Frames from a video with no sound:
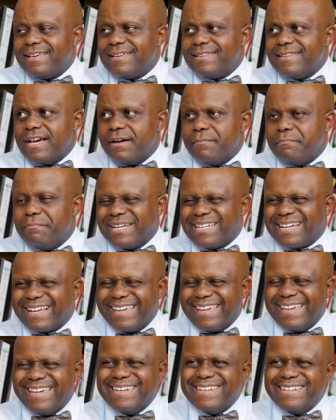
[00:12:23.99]
Yeah, but
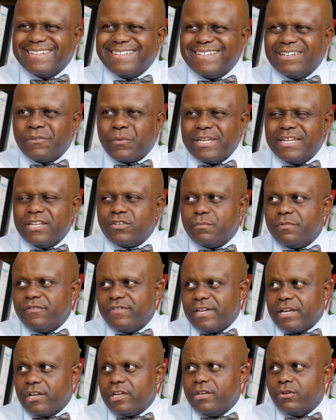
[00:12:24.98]
again, we need to be
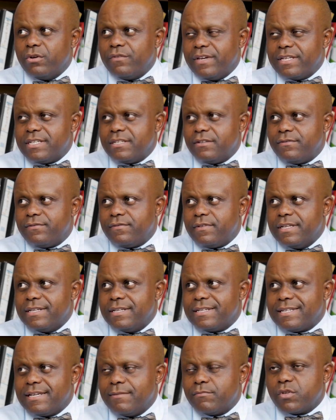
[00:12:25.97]
very innovative in
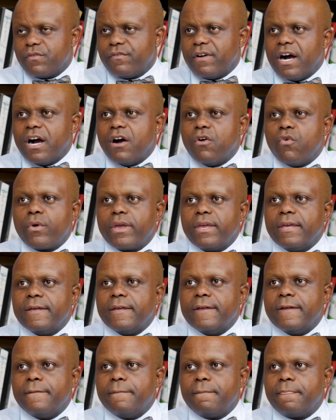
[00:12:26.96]
terms of how
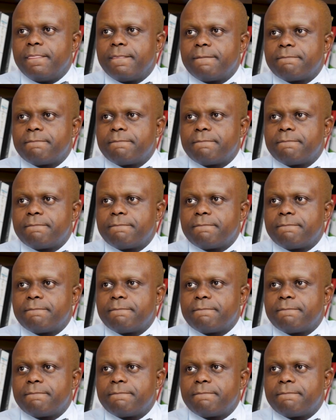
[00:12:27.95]
we